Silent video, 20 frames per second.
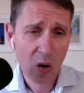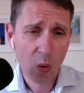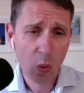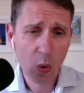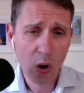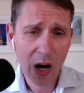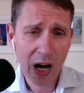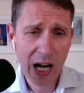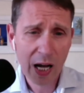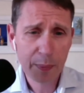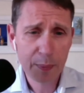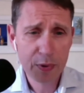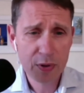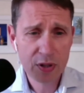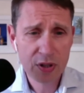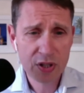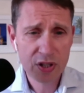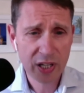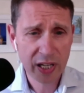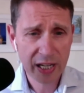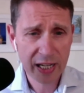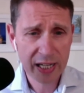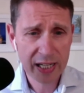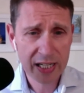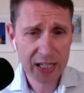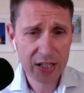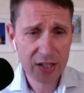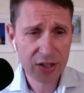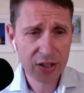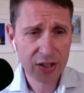What happens
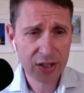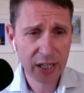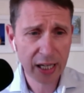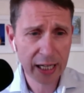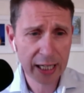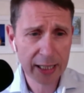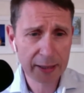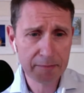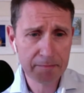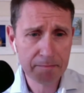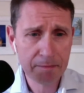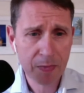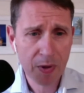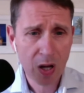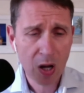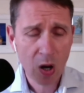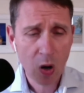is um,